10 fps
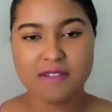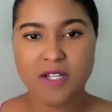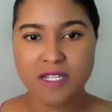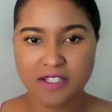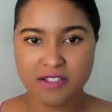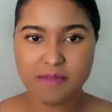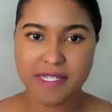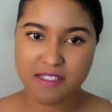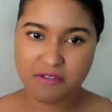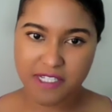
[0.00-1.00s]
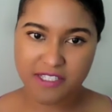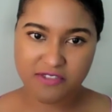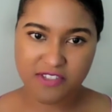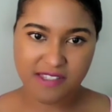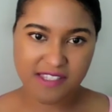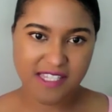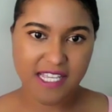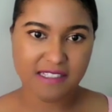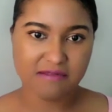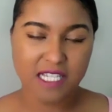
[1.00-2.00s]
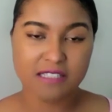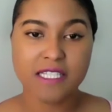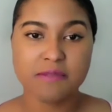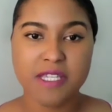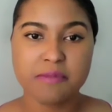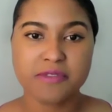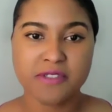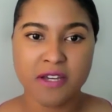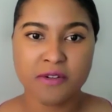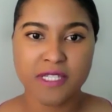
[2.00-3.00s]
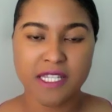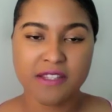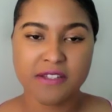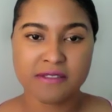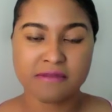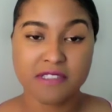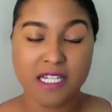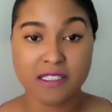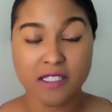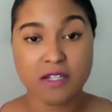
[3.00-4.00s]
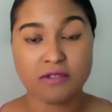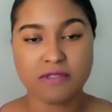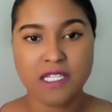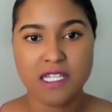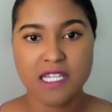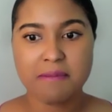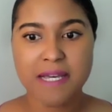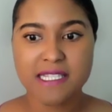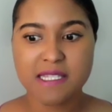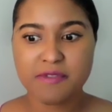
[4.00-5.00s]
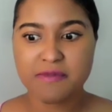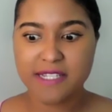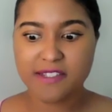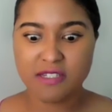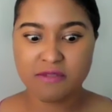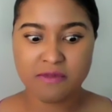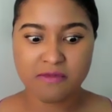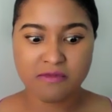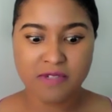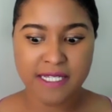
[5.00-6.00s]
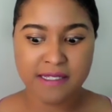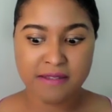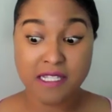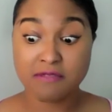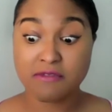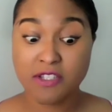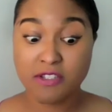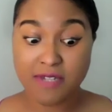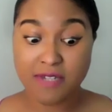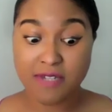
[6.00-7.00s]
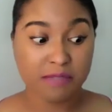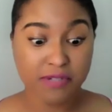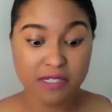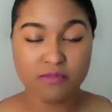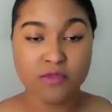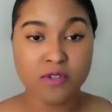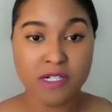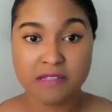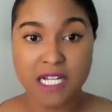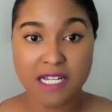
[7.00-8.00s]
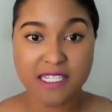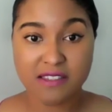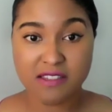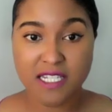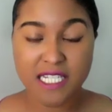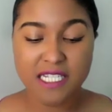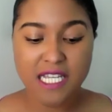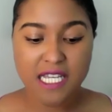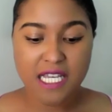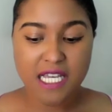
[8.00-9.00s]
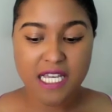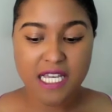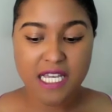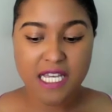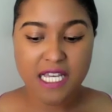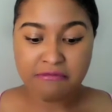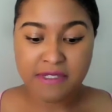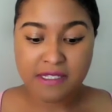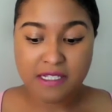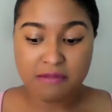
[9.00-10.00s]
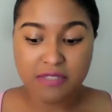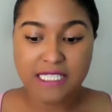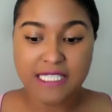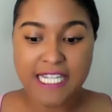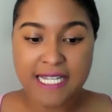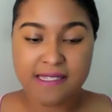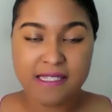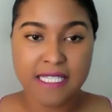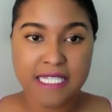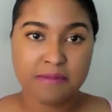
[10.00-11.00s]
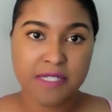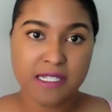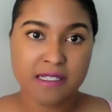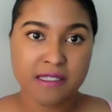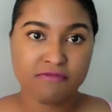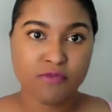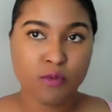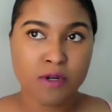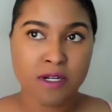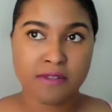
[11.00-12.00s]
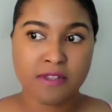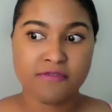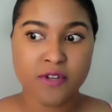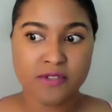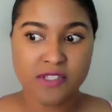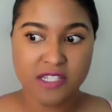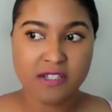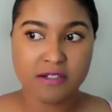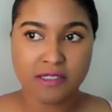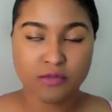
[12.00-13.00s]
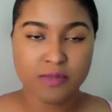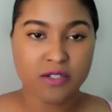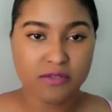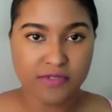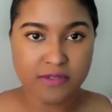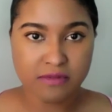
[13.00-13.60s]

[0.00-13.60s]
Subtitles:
of all, it goes back to what you just said. It'll let people know that they're not alone. And my inspiration was to actually put more context on it. I was completely isolated because for the first year, a little bit over